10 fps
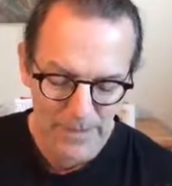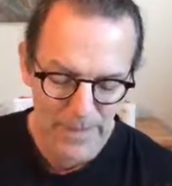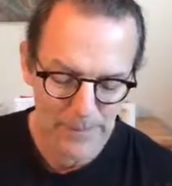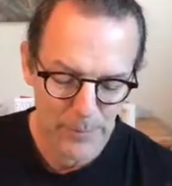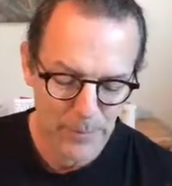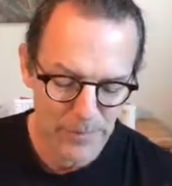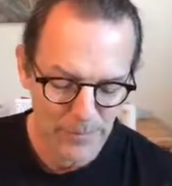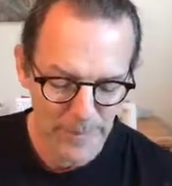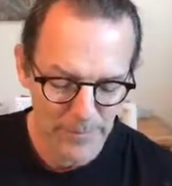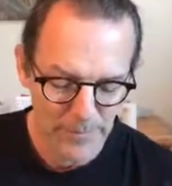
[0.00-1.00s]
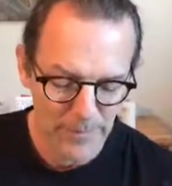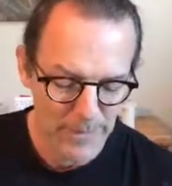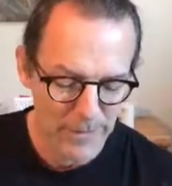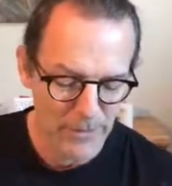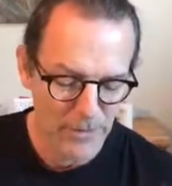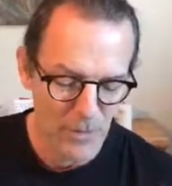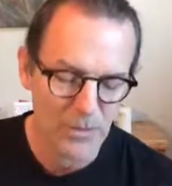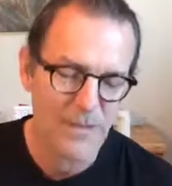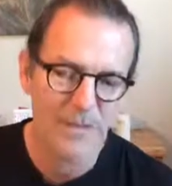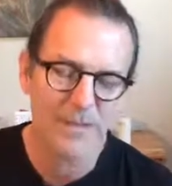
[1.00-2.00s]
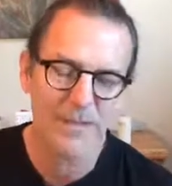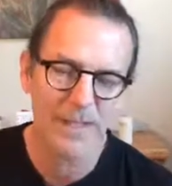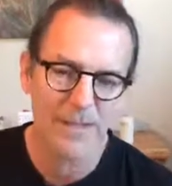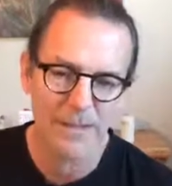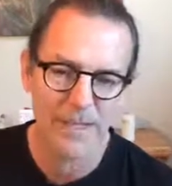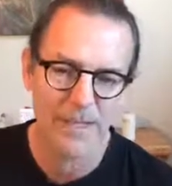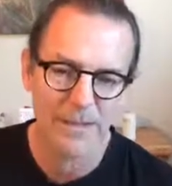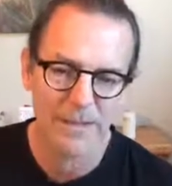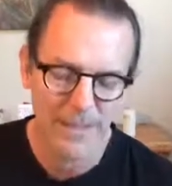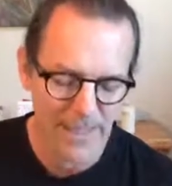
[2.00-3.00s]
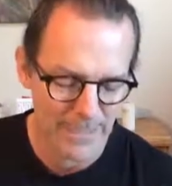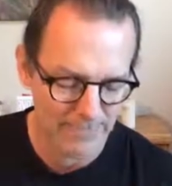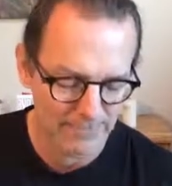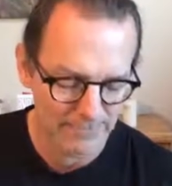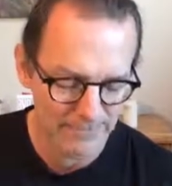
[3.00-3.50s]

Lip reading: That person may be making no sense at the time,